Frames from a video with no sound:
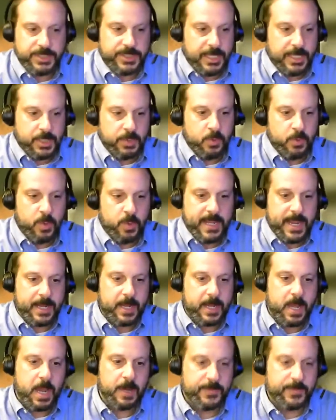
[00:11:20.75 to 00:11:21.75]
that you only had
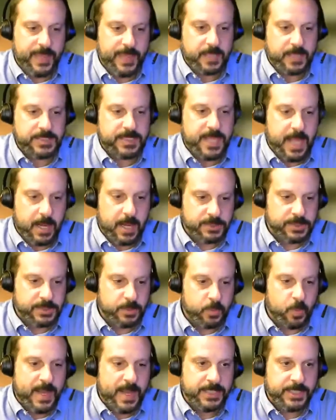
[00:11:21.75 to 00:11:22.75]
$100,000
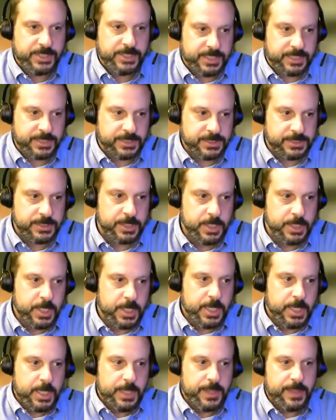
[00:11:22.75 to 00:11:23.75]
in wages,
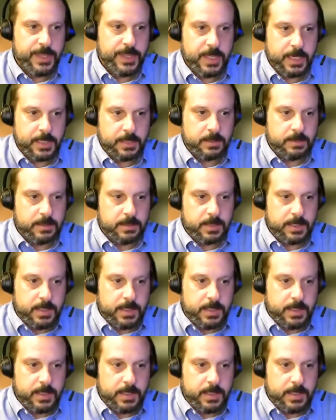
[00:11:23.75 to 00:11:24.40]
then